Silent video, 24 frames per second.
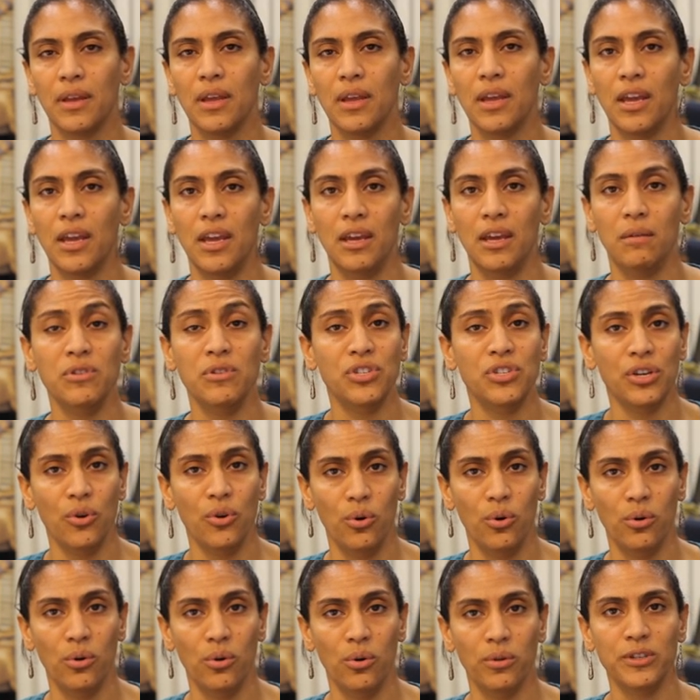imaging all
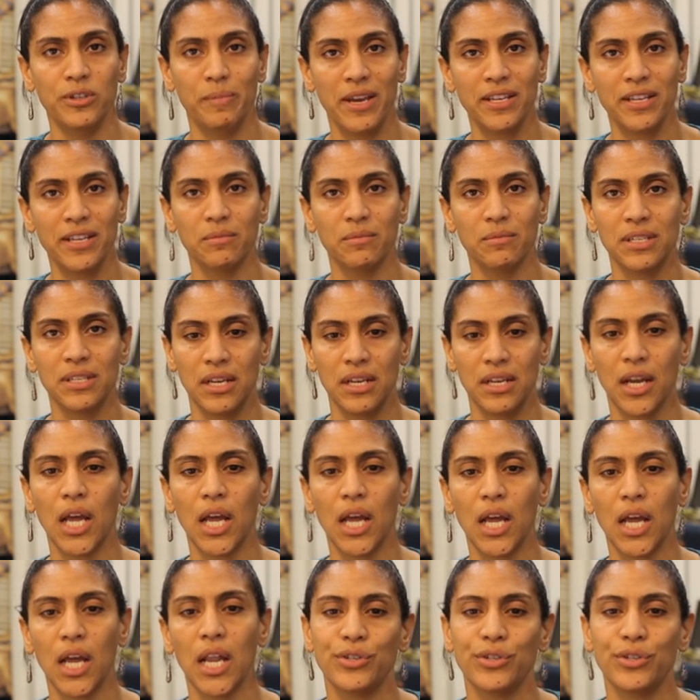the specimens in a
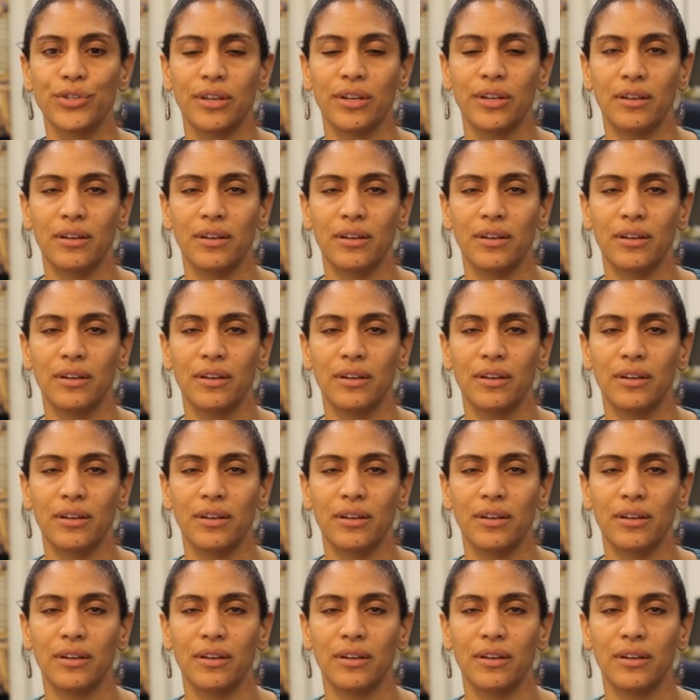collection,